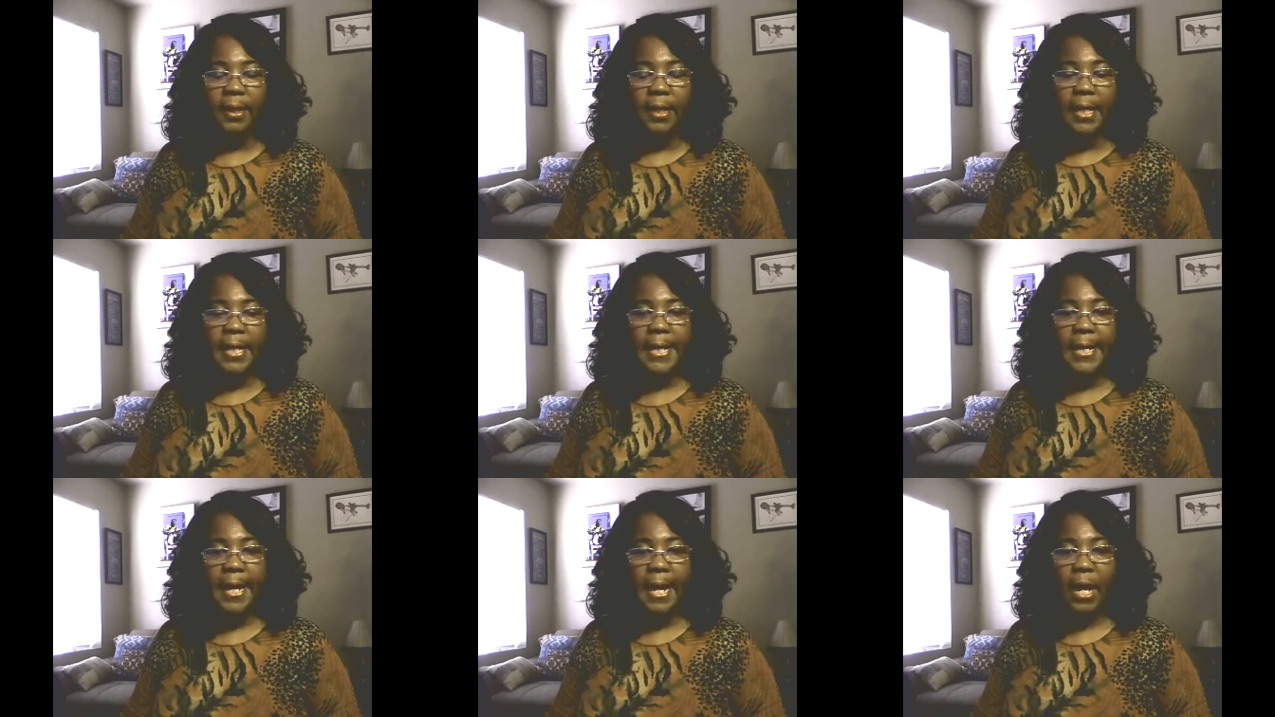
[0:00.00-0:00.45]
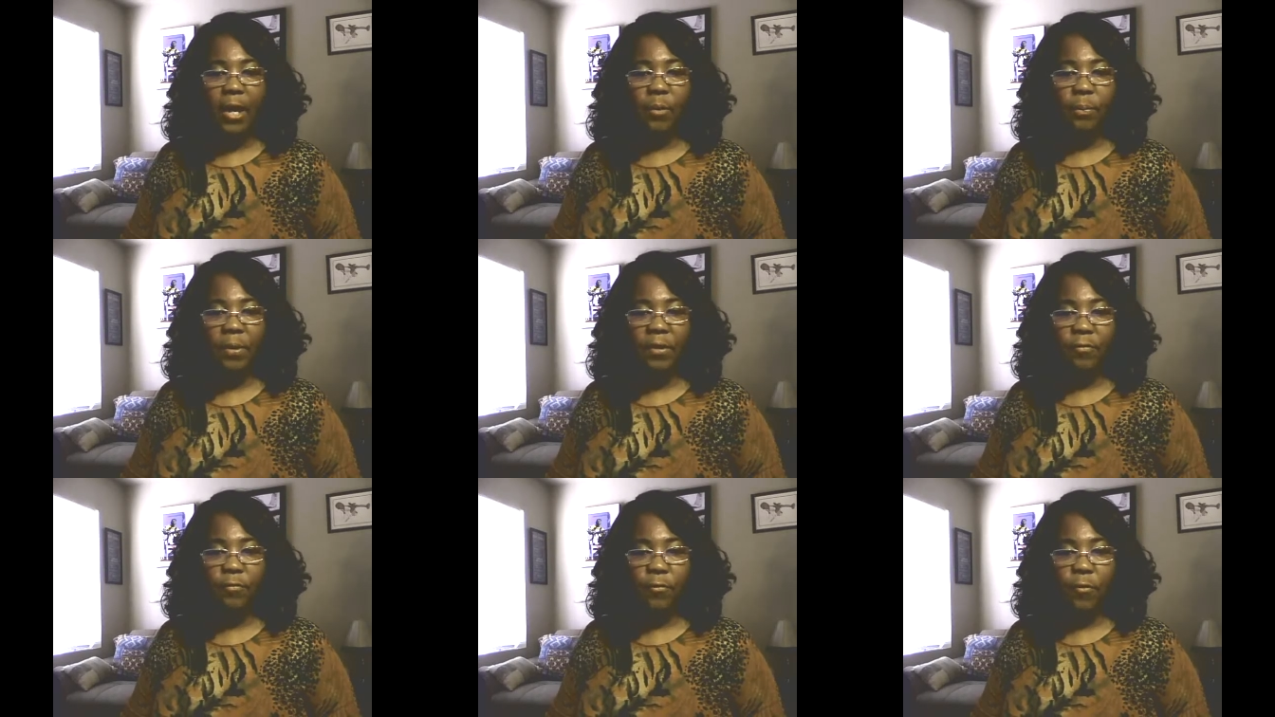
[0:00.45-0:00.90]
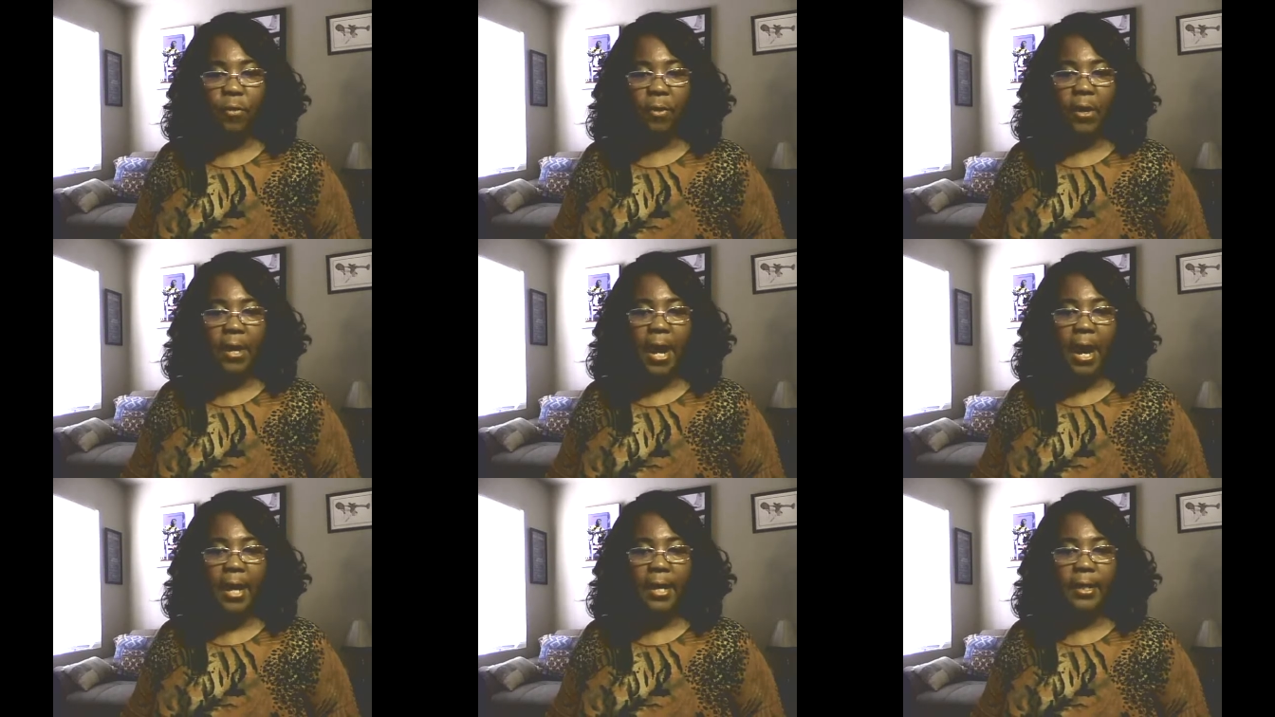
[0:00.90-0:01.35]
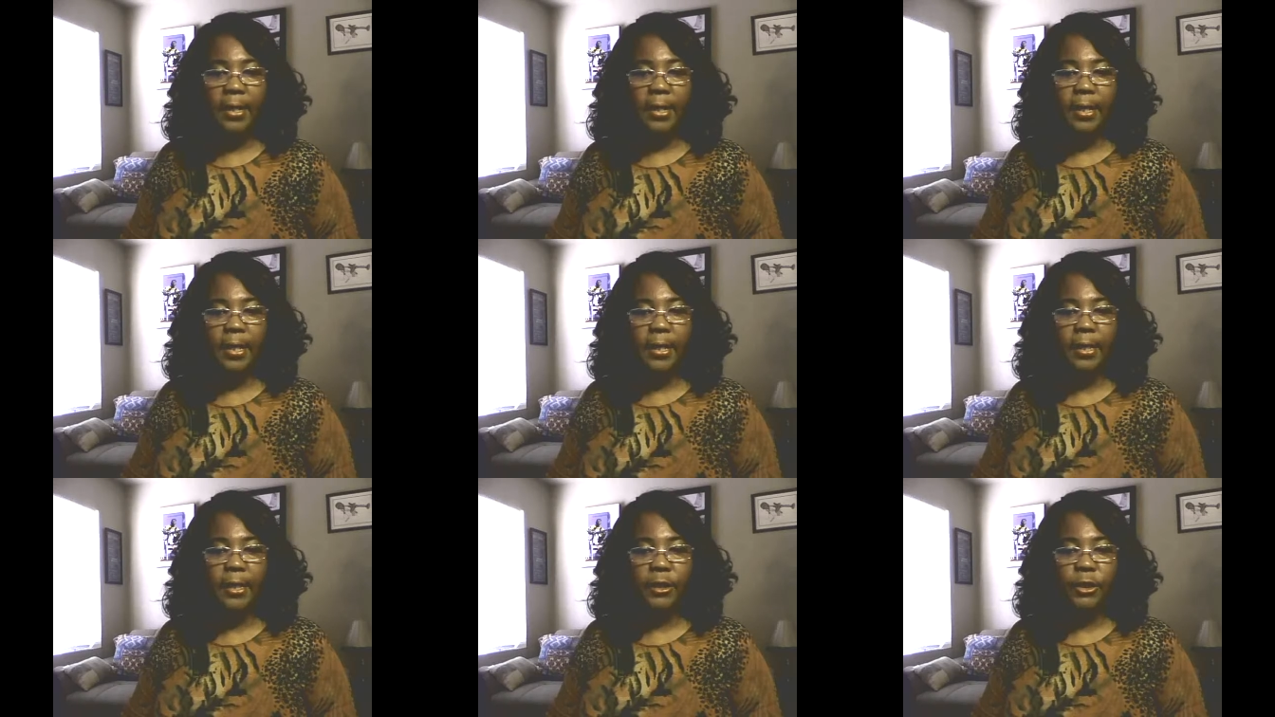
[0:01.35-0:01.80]
Now, before I
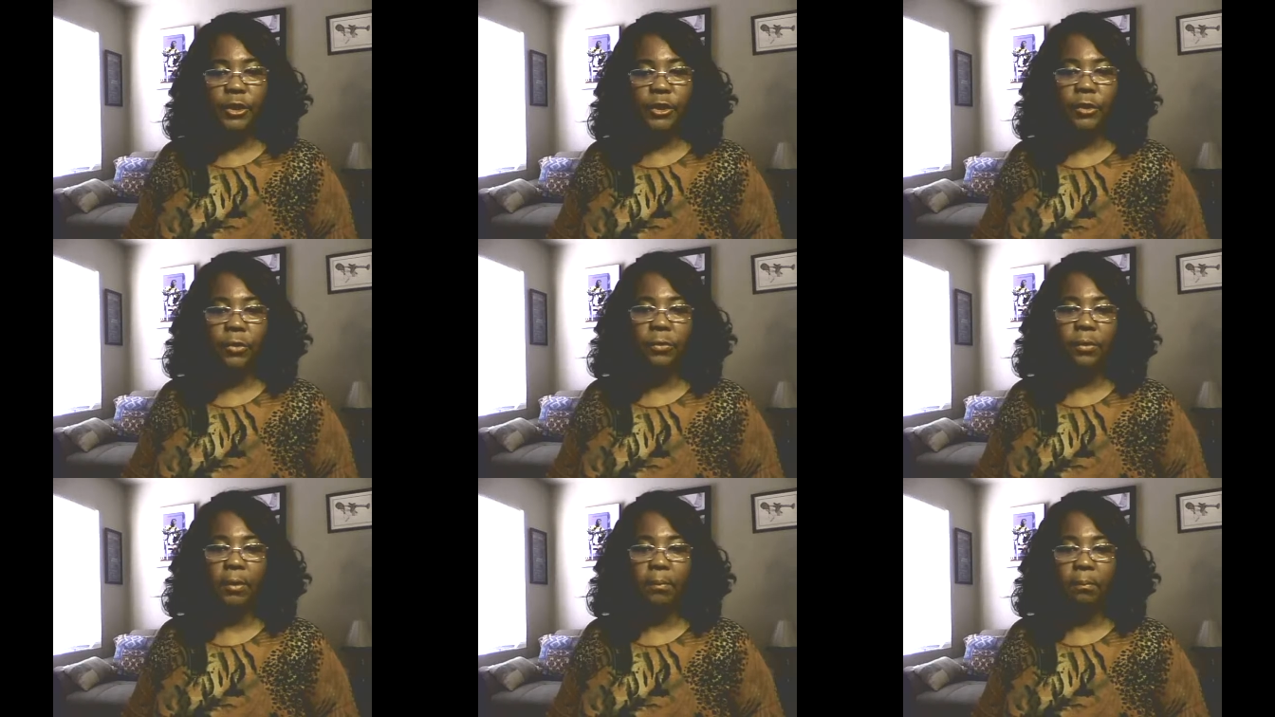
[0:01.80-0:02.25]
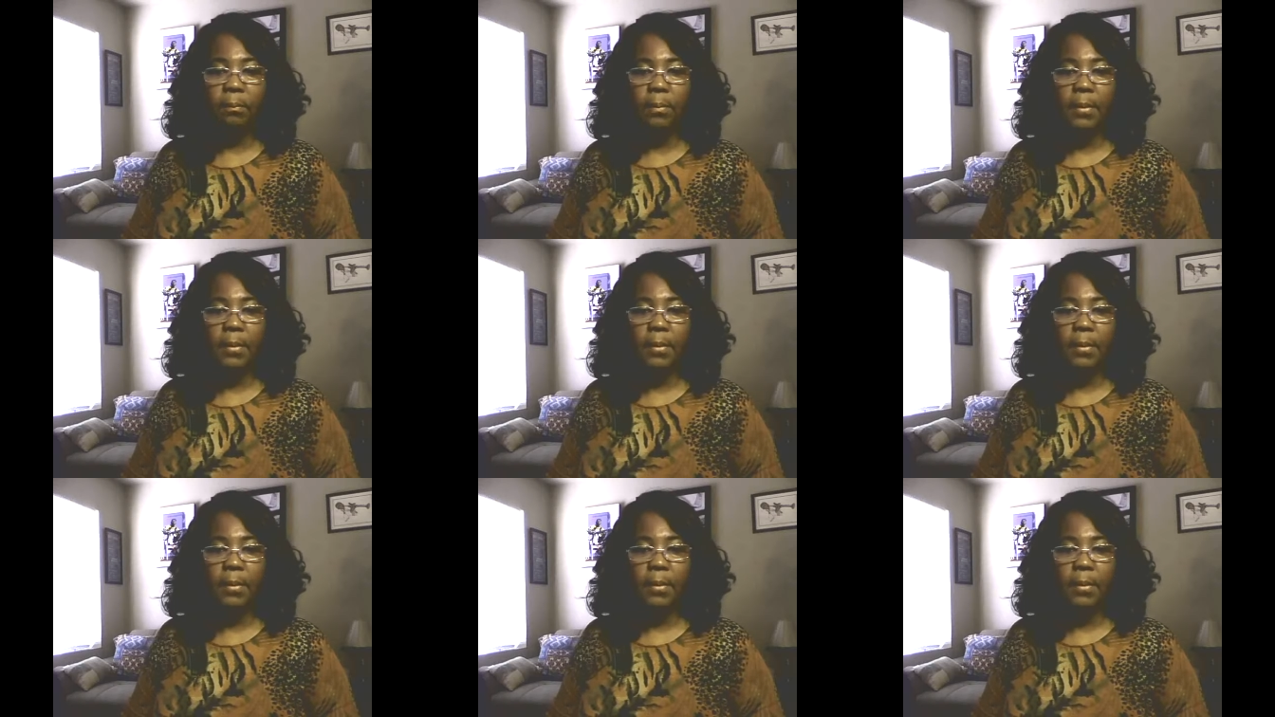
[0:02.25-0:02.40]
get into the